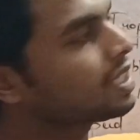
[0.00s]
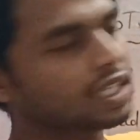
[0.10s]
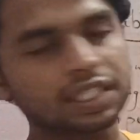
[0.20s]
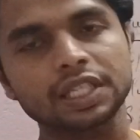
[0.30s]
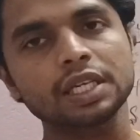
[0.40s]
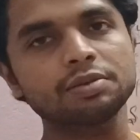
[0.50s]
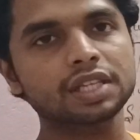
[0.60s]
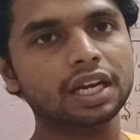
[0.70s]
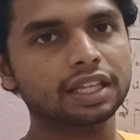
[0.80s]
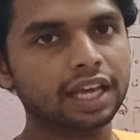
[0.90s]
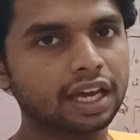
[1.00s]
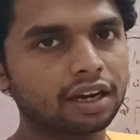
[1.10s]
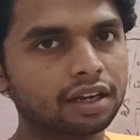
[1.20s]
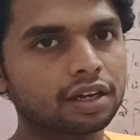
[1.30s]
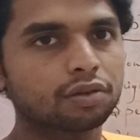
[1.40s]
jet streams are
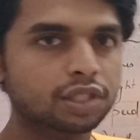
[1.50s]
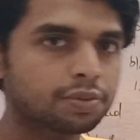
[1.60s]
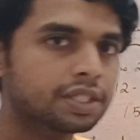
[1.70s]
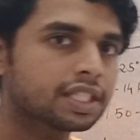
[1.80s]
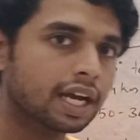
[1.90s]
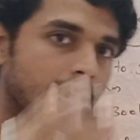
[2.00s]
there, which means the